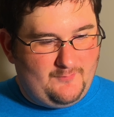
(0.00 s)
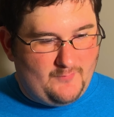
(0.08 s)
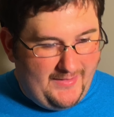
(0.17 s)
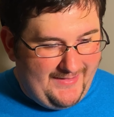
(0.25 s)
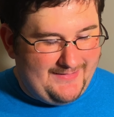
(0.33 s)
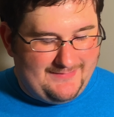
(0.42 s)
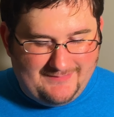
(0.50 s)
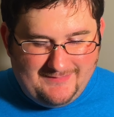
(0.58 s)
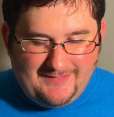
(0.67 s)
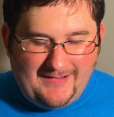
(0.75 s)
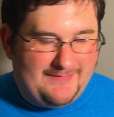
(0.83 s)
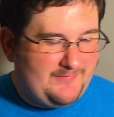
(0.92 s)
man,
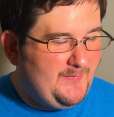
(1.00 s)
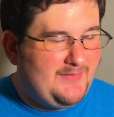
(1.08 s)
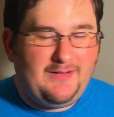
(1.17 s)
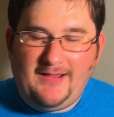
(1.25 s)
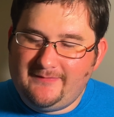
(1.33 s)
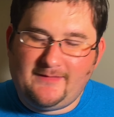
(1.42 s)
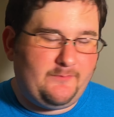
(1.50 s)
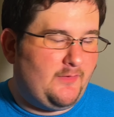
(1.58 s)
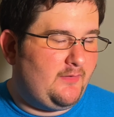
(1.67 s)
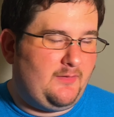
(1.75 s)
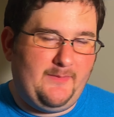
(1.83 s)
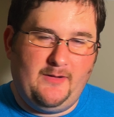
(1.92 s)
I spent a lot of time
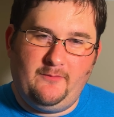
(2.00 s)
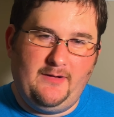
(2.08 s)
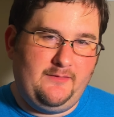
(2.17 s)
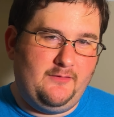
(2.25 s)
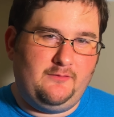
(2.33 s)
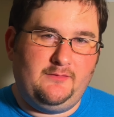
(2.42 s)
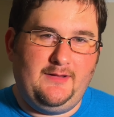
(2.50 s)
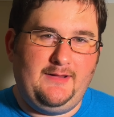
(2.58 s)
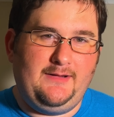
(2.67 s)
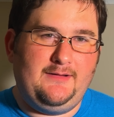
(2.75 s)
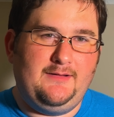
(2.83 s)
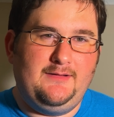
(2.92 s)
talking about what I don't
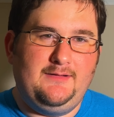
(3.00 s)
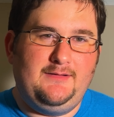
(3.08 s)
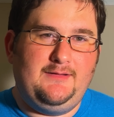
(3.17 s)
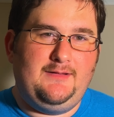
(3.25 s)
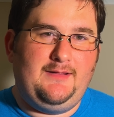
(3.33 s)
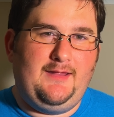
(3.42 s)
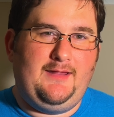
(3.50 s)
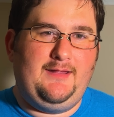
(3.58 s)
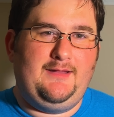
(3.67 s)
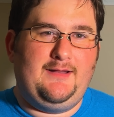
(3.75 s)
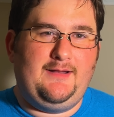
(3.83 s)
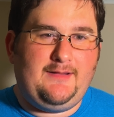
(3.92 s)
like,
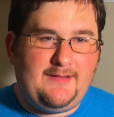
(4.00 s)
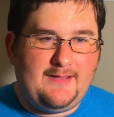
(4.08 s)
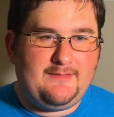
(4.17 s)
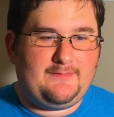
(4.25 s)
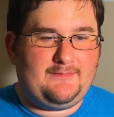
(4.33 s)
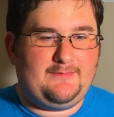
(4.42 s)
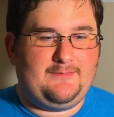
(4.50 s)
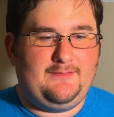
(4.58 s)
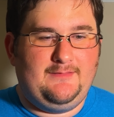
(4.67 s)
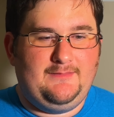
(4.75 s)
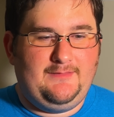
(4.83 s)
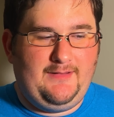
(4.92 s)
and I guess
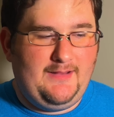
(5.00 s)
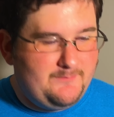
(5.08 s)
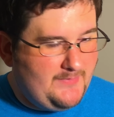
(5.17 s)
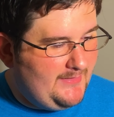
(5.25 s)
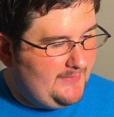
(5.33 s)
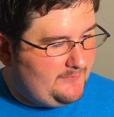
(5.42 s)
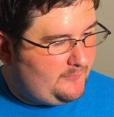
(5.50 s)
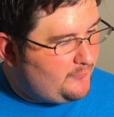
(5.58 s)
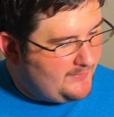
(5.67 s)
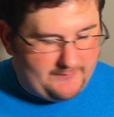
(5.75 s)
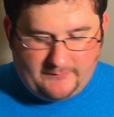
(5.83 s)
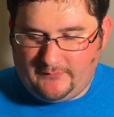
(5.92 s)
in my
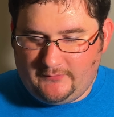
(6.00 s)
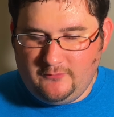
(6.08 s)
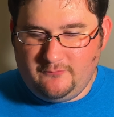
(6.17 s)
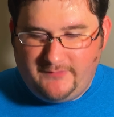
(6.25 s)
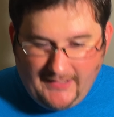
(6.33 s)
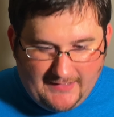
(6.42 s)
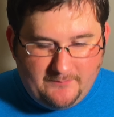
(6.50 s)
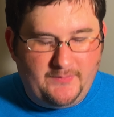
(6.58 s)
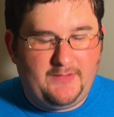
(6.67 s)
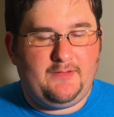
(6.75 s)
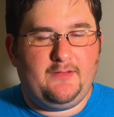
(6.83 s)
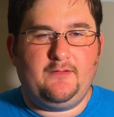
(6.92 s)
quest to not
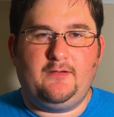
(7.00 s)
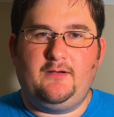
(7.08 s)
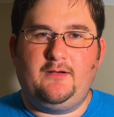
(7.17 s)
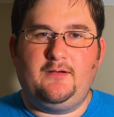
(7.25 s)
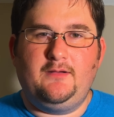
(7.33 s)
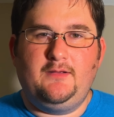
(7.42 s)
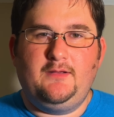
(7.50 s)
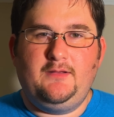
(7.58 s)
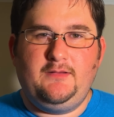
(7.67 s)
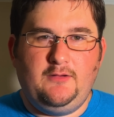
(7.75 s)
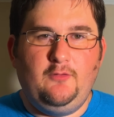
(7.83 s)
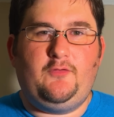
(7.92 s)
be another
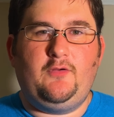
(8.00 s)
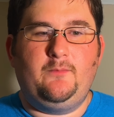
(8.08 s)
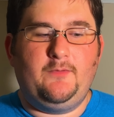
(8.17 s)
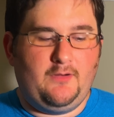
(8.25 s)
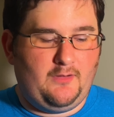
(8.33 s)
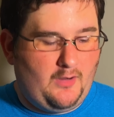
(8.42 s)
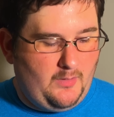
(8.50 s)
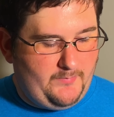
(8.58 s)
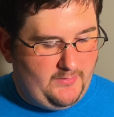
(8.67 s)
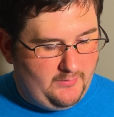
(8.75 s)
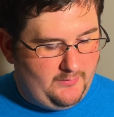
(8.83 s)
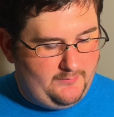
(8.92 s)
YouTuber
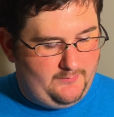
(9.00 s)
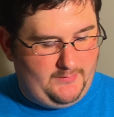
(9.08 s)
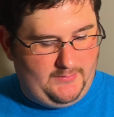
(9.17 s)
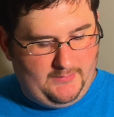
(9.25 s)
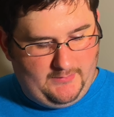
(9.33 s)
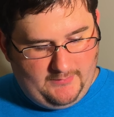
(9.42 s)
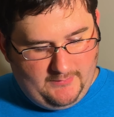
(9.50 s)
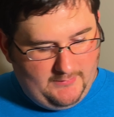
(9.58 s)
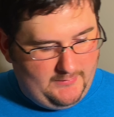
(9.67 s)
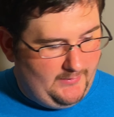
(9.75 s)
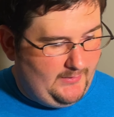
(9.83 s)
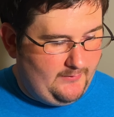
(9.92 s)
harping on the
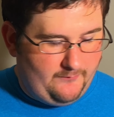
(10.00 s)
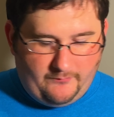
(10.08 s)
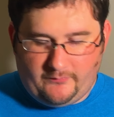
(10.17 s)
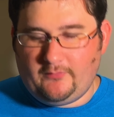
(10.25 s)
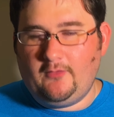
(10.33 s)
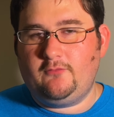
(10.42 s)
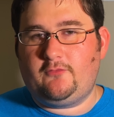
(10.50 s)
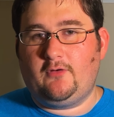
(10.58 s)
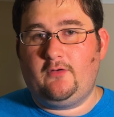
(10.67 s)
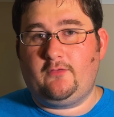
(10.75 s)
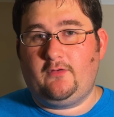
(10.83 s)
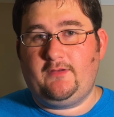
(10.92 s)
slow
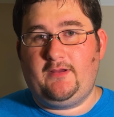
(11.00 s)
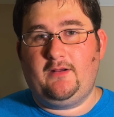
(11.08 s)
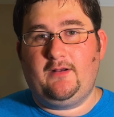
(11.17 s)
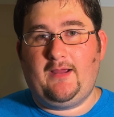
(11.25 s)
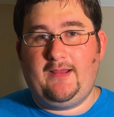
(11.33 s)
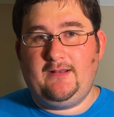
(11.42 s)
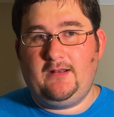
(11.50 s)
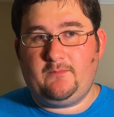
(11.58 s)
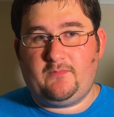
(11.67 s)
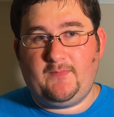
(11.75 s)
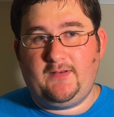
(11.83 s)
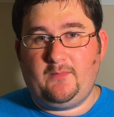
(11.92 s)
charger on here, I ended
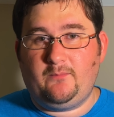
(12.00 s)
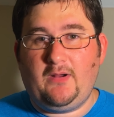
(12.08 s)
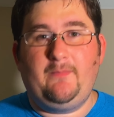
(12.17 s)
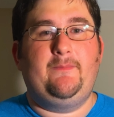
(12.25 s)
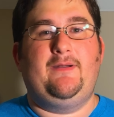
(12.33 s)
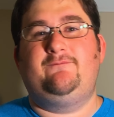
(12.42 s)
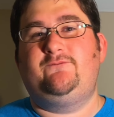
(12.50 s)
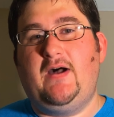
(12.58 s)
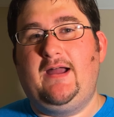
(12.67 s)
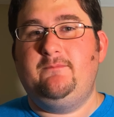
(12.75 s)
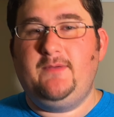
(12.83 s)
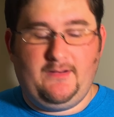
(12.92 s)
up spending probably about
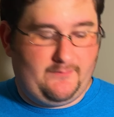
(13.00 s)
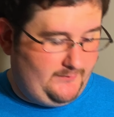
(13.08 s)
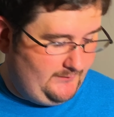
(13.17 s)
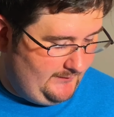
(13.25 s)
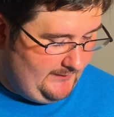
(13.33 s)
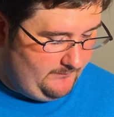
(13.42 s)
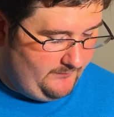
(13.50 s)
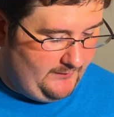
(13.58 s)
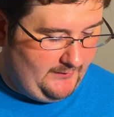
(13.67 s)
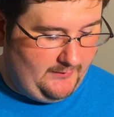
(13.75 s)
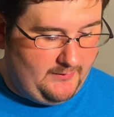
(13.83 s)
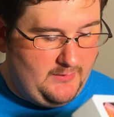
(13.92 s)
5 minutes on the damn
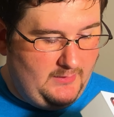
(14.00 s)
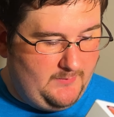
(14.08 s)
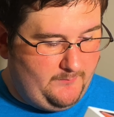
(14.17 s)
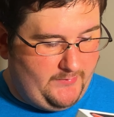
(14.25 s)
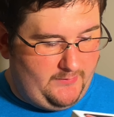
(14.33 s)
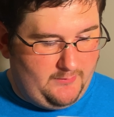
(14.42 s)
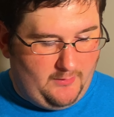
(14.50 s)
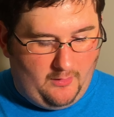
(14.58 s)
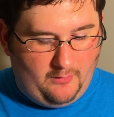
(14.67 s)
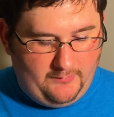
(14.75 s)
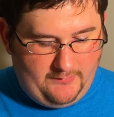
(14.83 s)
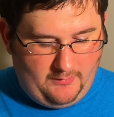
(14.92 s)
thing. But
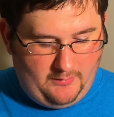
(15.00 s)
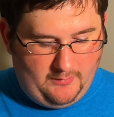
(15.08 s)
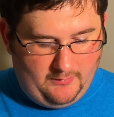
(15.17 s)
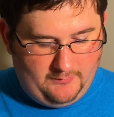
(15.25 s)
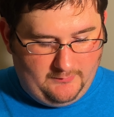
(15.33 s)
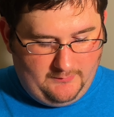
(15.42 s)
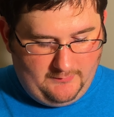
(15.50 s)
all in all,